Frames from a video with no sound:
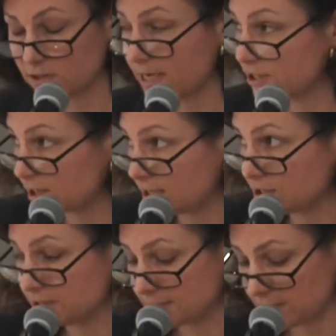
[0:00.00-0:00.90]

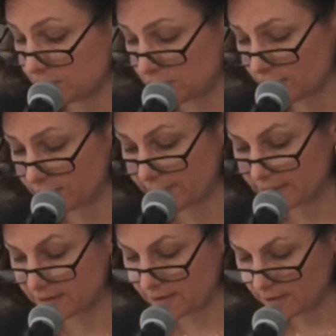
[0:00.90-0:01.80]
Education decision
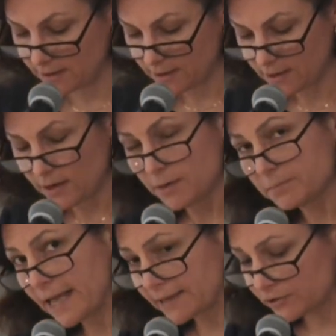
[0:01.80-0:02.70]
generated.
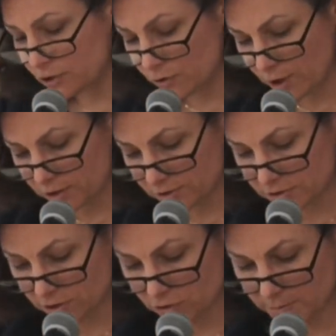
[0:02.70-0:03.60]
Black New Yorkers
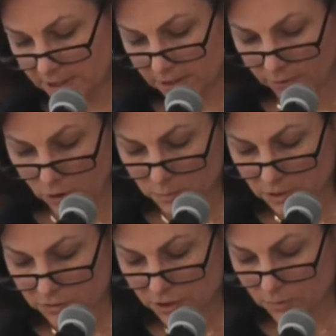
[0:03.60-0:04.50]
contributed their own
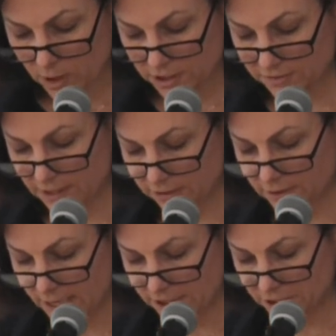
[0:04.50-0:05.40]
blow to the walls of
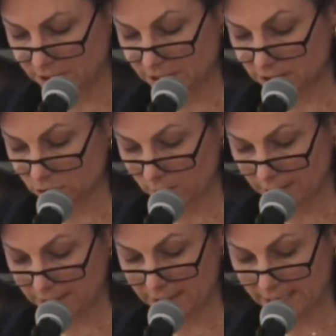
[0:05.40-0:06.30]
segregation and
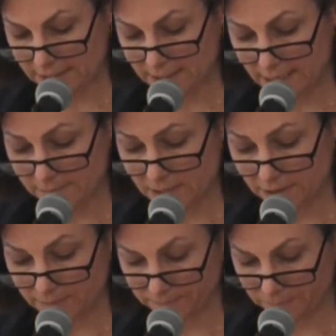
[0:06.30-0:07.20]
inequality that same
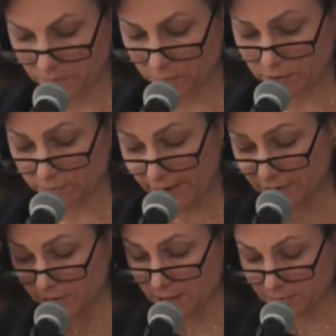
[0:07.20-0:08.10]
year. With a
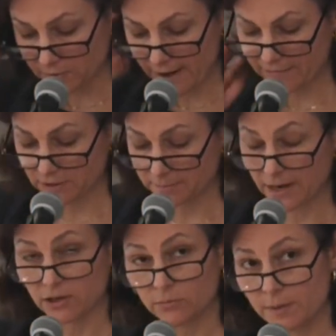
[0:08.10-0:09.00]
record number of
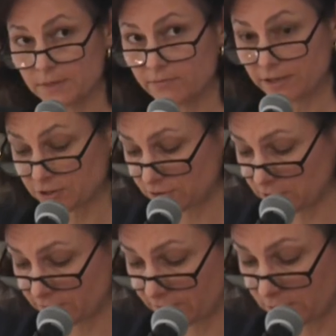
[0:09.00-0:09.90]
African-American women
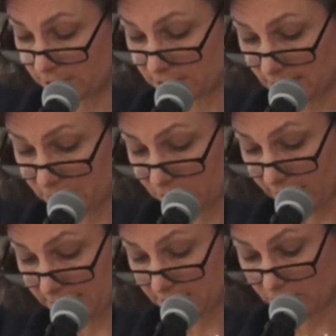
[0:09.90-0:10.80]
registered to vote as
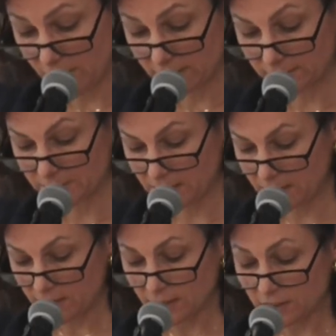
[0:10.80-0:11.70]
Democrats in Harlem,
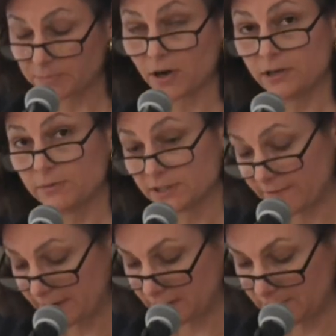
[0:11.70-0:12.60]
the party was
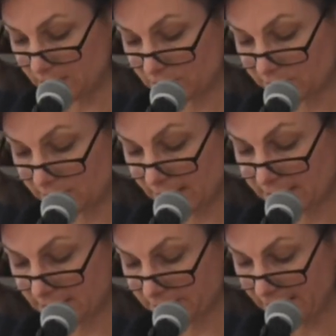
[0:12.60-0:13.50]
finally made to
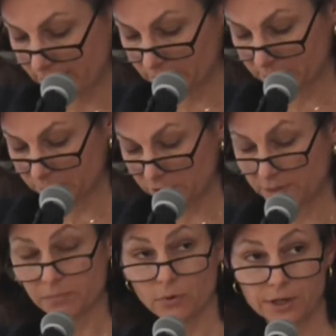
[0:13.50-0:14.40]
realize that black women were an
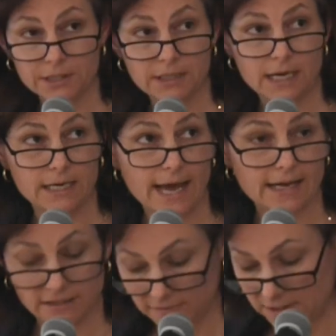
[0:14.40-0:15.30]
important and
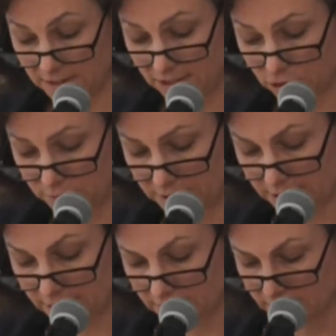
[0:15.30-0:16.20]
active
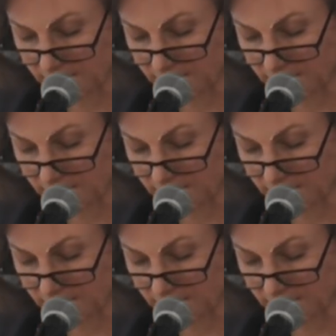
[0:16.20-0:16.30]
constituency.